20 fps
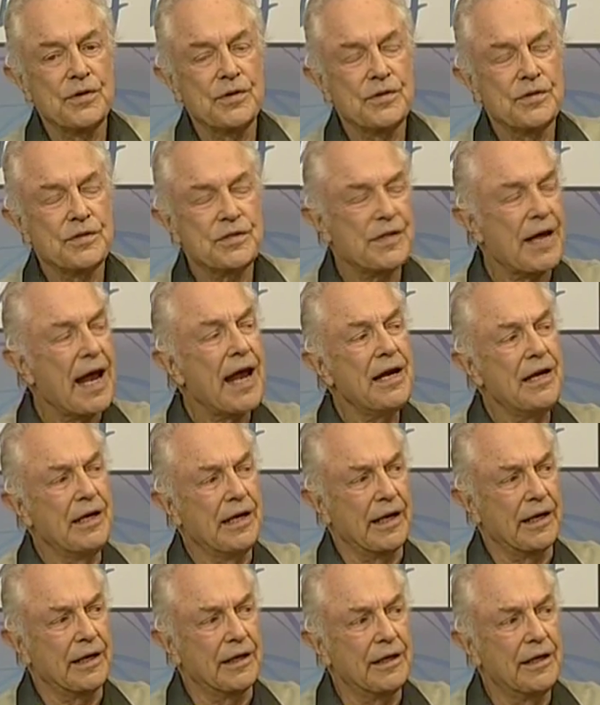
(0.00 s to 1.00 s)

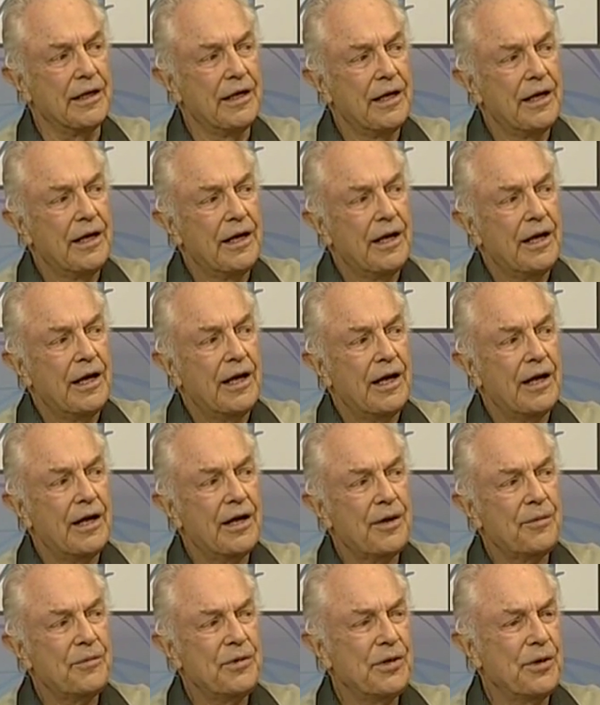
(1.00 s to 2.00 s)
standing
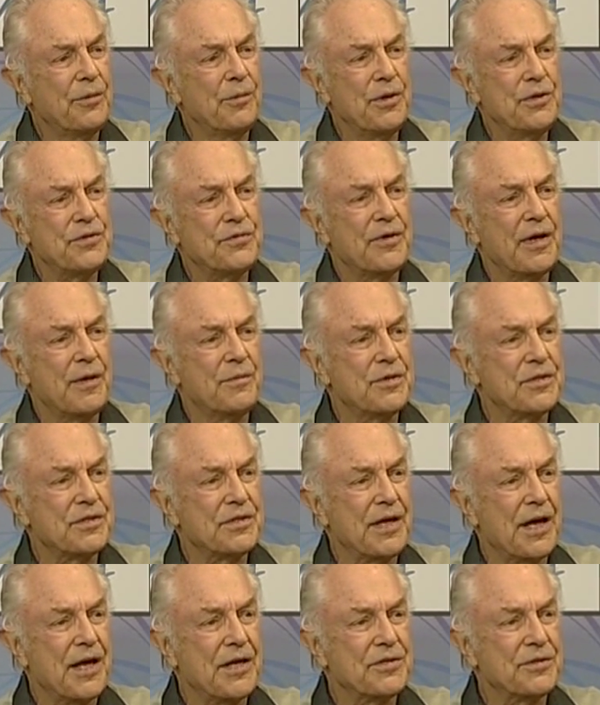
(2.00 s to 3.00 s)
um, you know, most famous
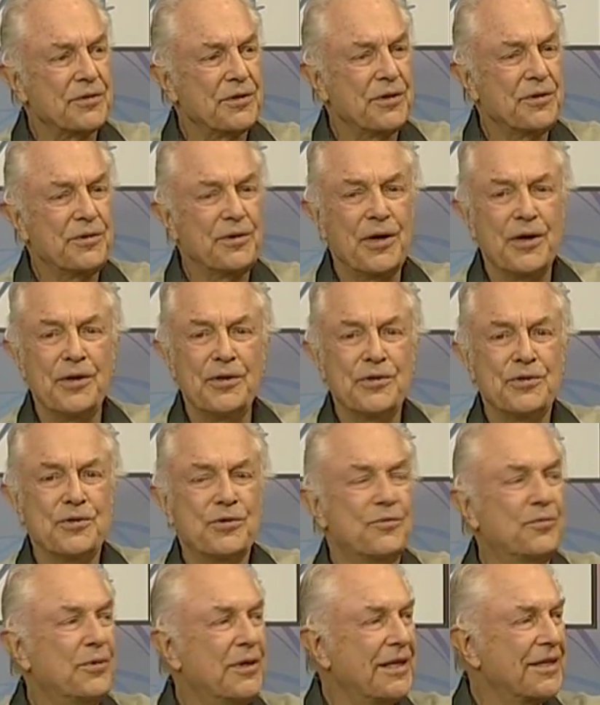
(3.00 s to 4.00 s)
stars are only
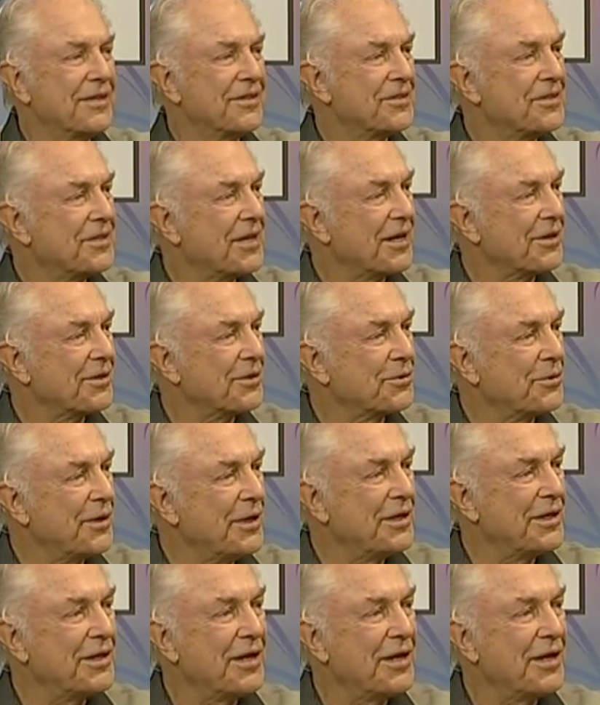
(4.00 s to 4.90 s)
too willing to take the credit.